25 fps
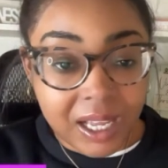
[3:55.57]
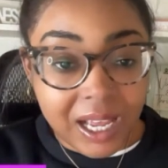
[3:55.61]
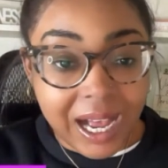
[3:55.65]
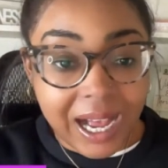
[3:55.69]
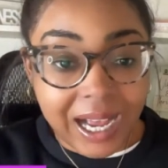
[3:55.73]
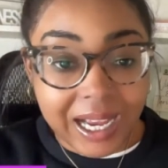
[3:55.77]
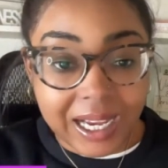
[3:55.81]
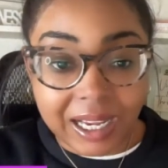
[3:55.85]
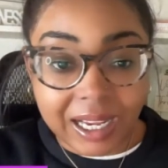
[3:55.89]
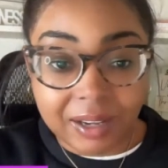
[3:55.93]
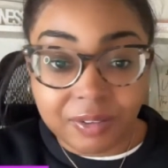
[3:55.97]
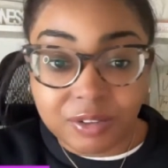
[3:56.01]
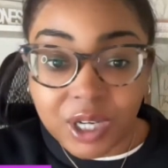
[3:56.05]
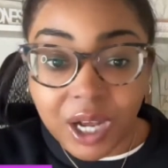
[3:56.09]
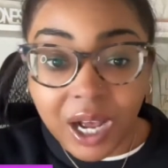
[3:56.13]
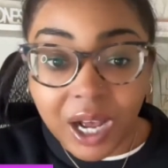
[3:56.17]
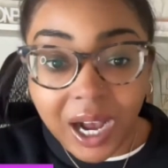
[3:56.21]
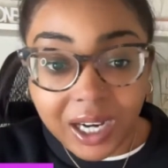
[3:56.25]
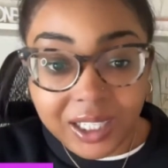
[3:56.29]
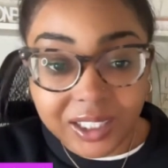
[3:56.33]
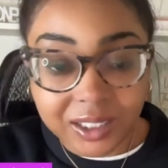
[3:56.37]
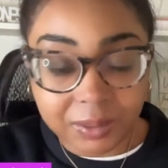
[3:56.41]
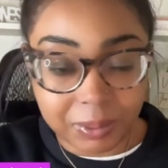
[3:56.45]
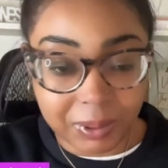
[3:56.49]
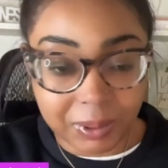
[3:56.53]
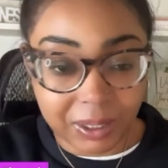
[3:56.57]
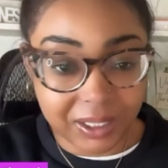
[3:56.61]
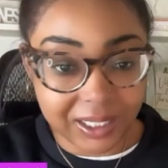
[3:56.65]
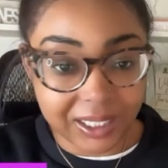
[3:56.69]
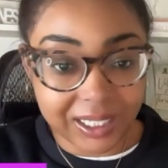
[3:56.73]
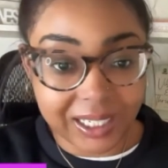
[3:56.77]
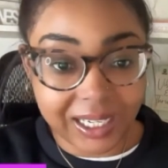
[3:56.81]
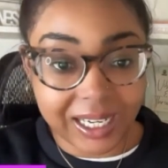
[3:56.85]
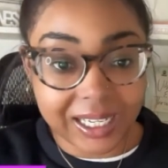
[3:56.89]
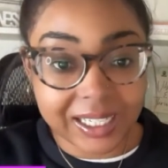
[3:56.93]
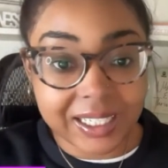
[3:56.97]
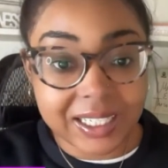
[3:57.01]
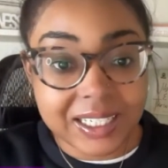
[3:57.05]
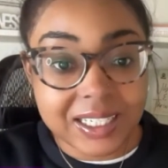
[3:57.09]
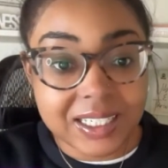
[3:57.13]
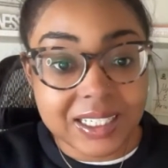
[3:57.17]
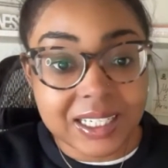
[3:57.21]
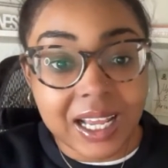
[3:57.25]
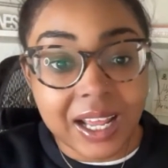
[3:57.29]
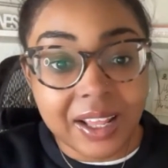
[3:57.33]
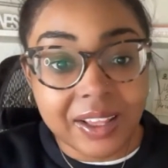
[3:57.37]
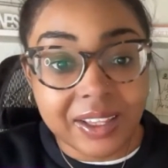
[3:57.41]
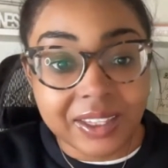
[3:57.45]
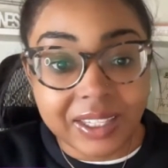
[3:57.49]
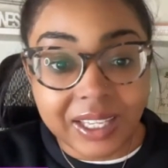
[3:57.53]
I have talked about it. It is
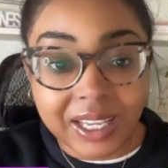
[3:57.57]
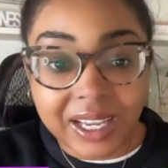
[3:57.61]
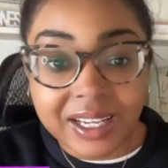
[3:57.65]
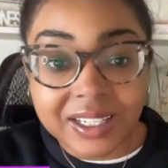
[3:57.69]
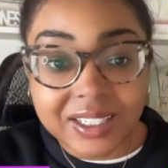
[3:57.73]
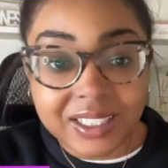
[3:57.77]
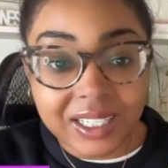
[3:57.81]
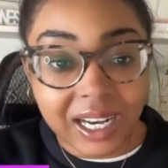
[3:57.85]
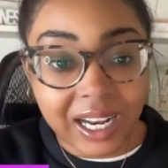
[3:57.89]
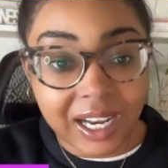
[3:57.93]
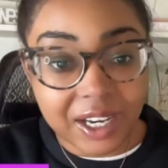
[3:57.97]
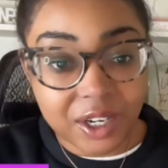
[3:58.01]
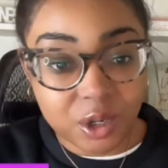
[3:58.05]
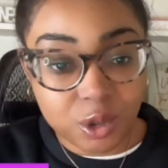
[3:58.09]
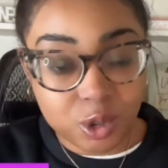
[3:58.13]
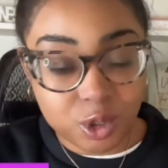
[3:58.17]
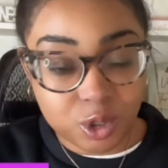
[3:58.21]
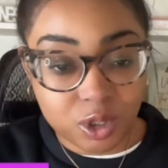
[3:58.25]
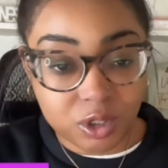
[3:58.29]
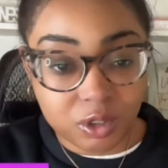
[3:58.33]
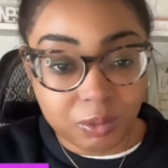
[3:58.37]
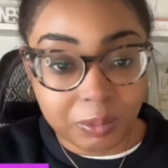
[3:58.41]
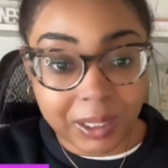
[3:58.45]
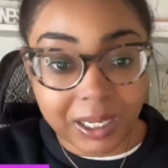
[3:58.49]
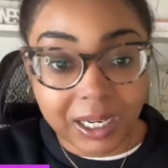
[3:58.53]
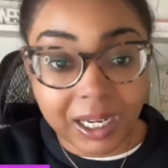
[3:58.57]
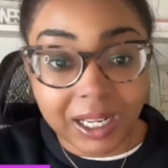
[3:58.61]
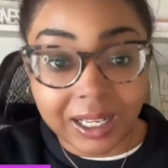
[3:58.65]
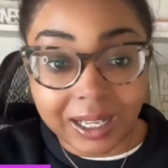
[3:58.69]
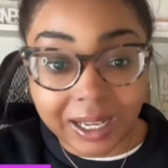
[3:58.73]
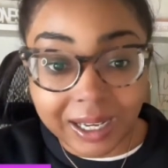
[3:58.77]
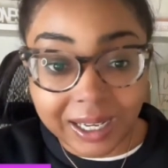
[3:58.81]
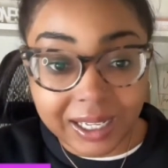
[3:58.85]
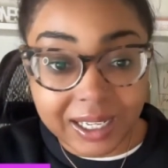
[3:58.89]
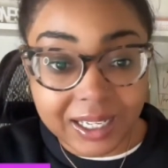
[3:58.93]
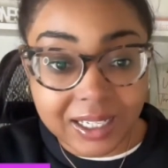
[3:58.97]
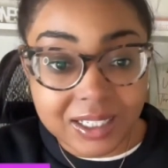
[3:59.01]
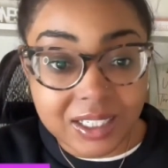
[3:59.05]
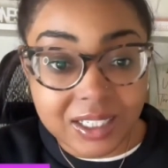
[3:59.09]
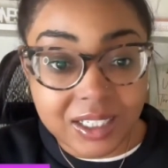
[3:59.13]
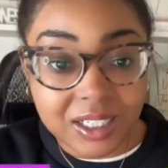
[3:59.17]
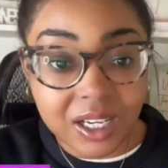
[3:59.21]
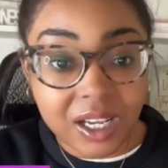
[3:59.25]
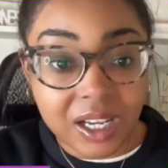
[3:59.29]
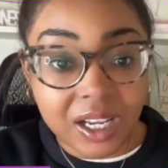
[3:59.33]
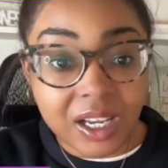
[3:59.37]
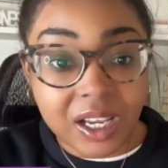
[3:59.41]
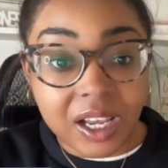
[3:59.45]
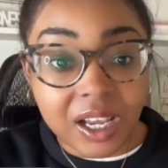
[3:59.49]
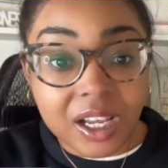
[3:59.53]
things that I use with my clients
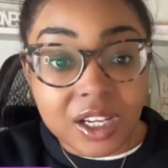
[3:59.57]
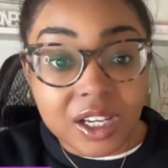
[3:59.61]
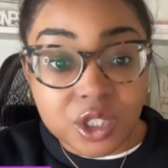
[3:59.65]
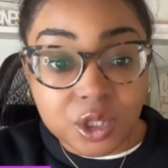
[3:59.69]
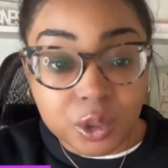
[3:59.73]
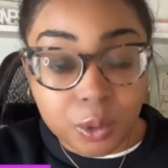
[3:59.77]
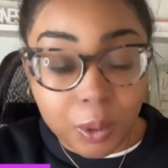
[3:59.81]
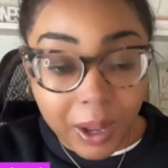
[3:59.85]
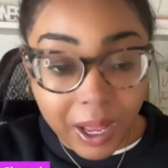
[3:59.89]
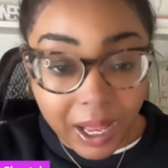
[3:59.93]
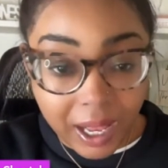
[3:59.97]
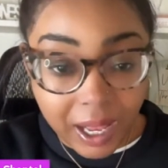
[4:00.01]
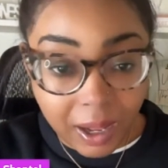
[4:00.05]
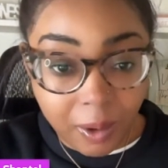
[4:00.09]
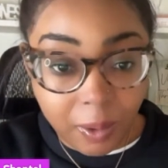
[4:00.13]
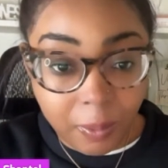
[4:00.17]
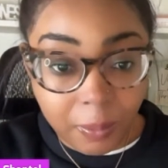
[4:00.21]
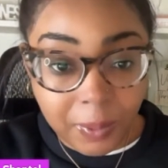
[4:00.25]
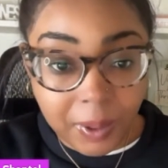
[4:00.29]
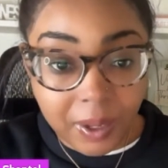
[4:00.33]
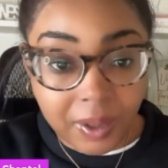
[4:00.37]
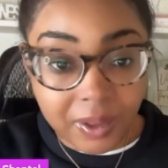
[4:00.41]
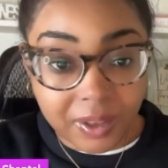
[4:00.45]
to help